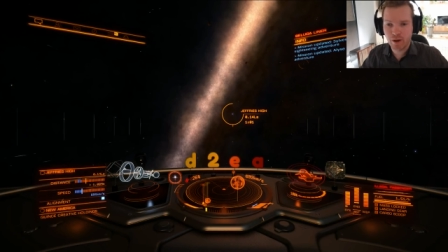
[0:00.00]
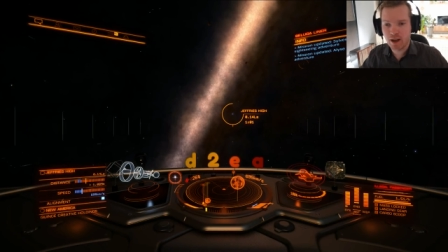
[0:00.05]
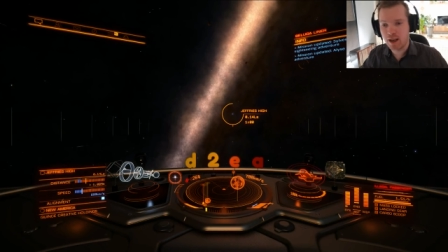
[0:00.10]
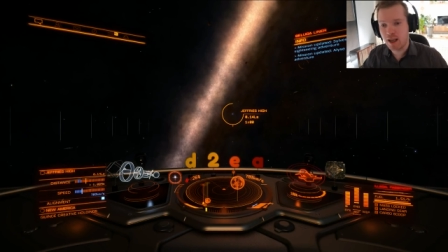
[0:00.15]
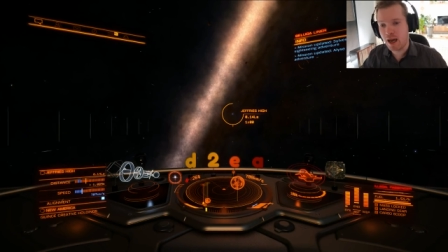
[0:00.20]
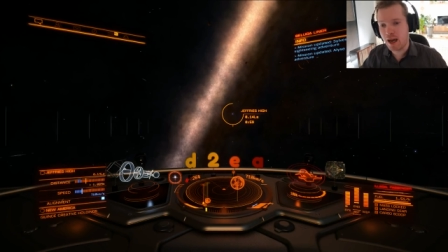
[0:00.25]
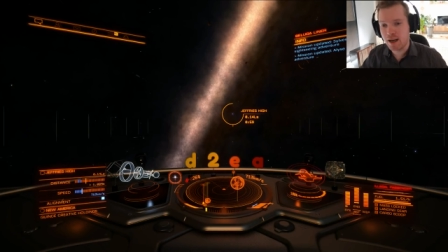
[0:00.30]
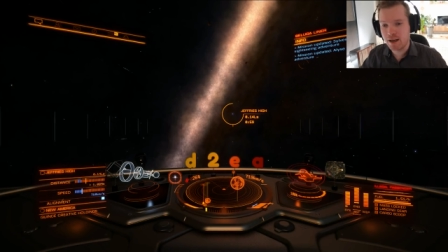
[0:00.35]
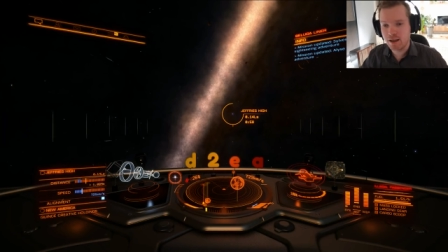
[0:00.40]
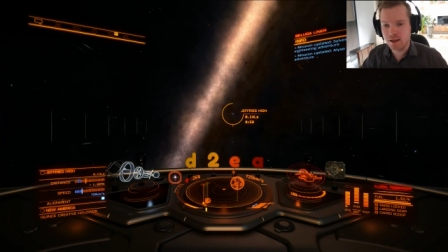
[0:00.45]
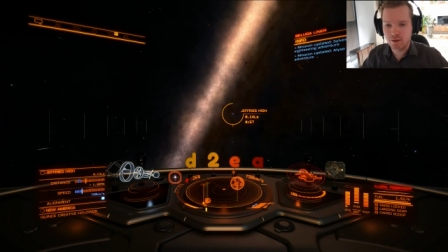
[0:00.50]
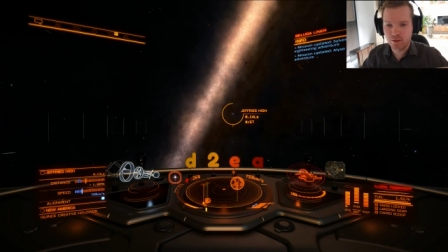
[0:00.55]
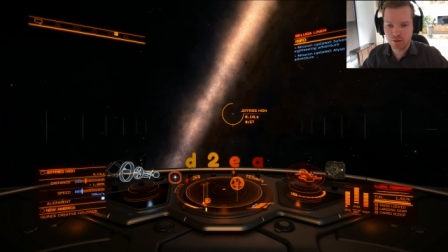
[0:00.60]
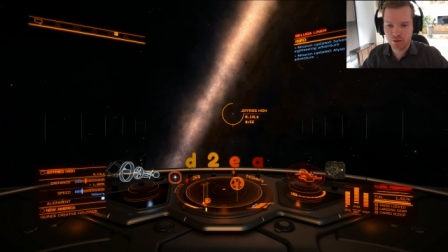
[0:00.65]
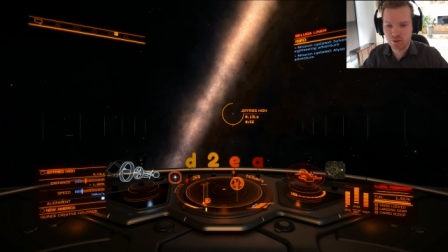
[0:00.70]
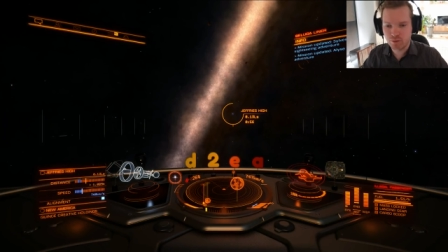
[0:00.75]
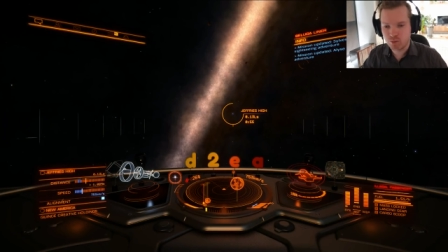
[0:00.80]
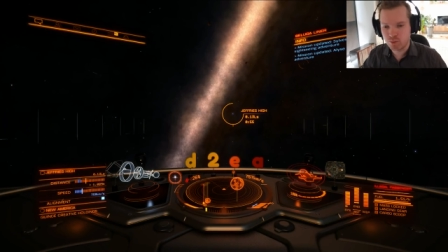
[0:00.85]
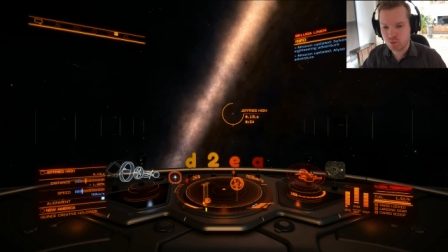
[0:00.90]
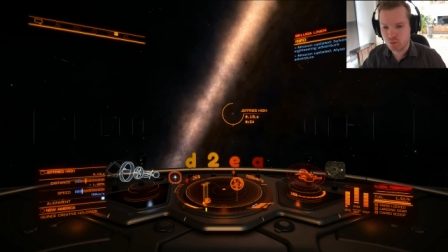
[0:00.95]
aligning,
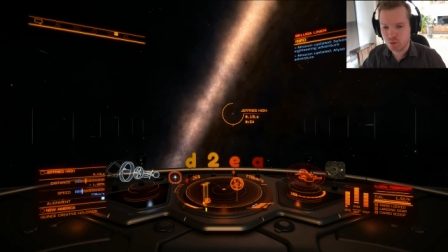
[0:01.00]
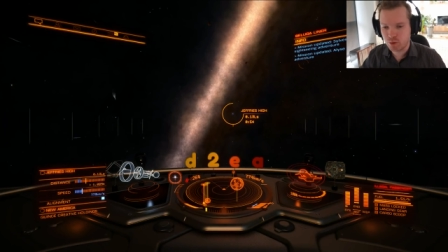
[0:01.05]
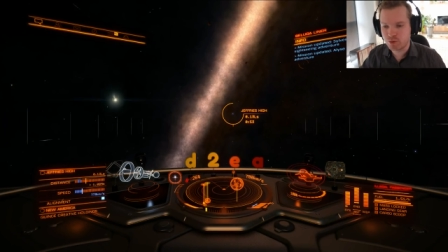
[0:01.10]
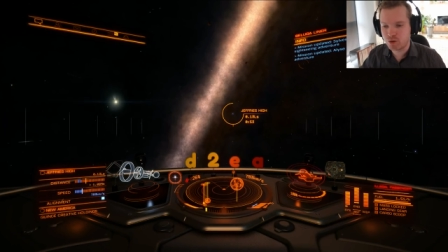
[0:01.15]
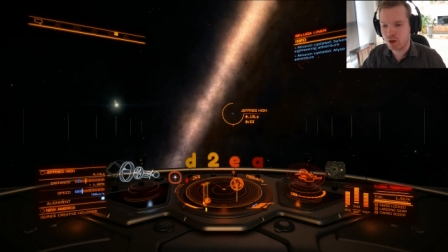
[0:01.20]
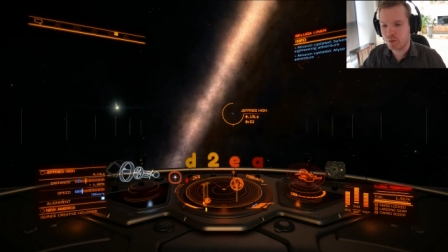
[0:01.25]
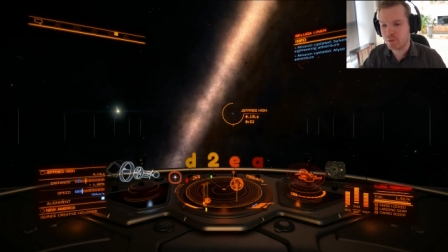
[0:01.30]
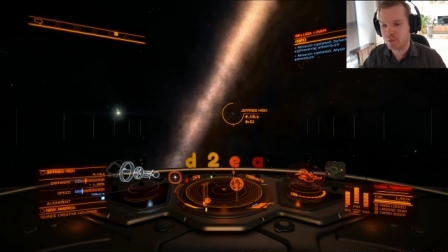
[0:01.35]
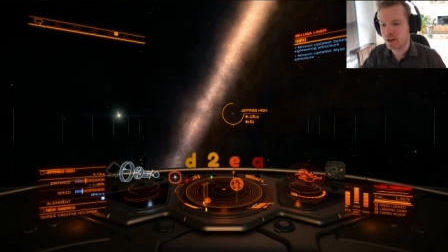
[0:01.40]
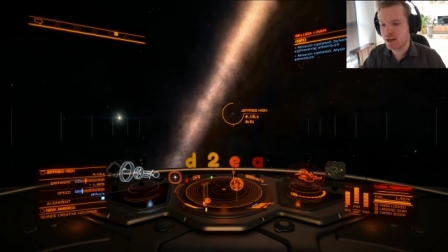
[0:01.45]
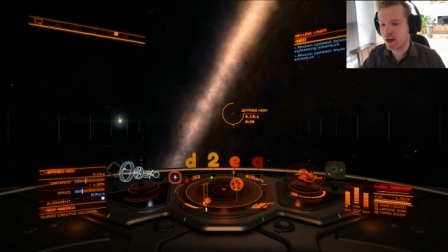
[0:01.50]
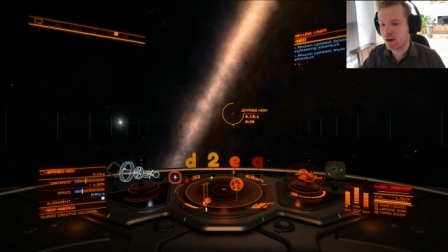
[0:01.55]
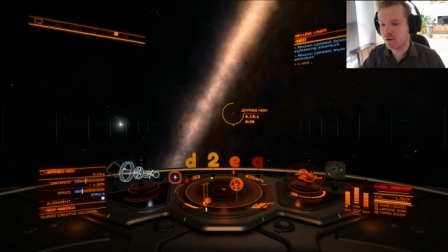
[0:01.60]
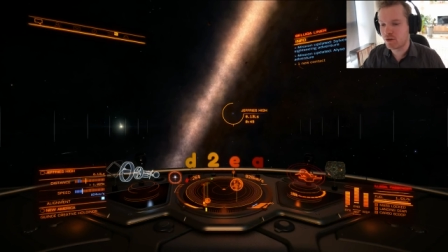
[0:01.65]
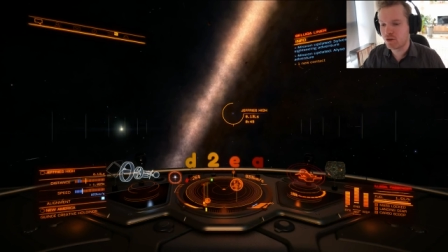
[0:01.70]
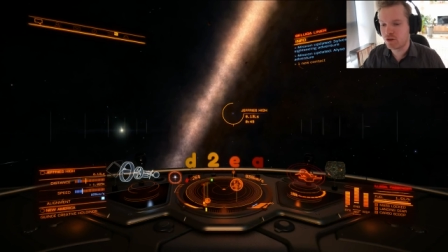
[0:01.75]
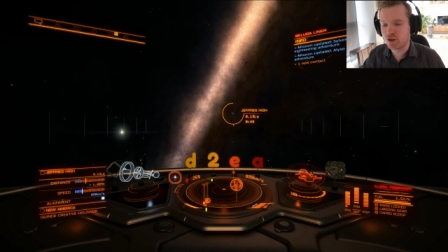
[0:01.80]
jumping out.